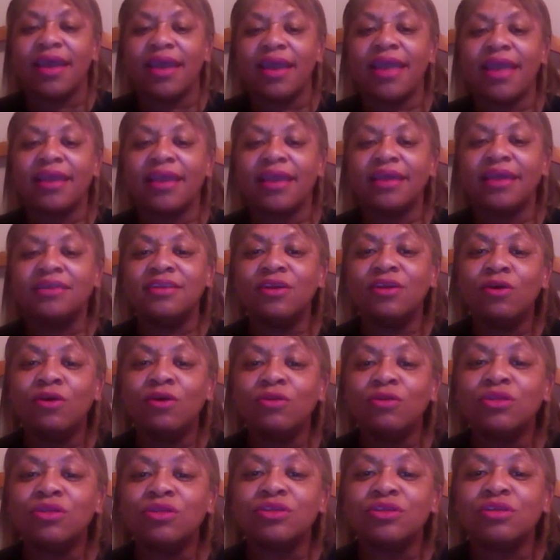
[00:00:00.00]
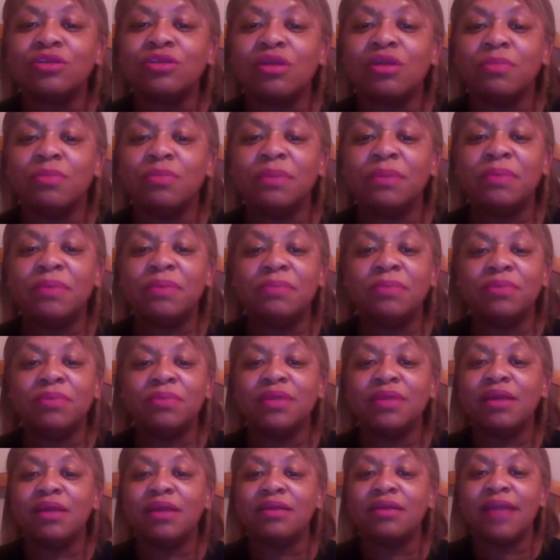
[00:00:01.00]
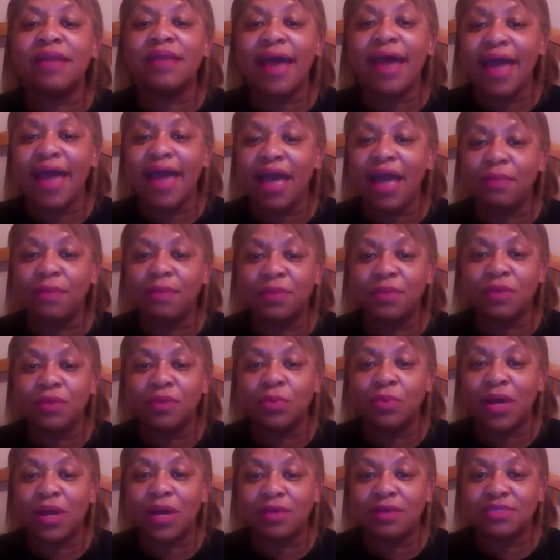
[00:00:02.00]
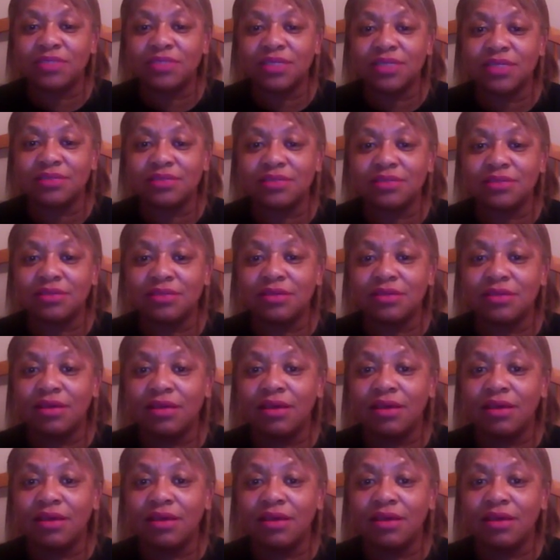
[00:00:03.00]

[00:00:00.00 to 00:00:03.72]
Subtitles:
and I know there are going to be people that are not happy about it.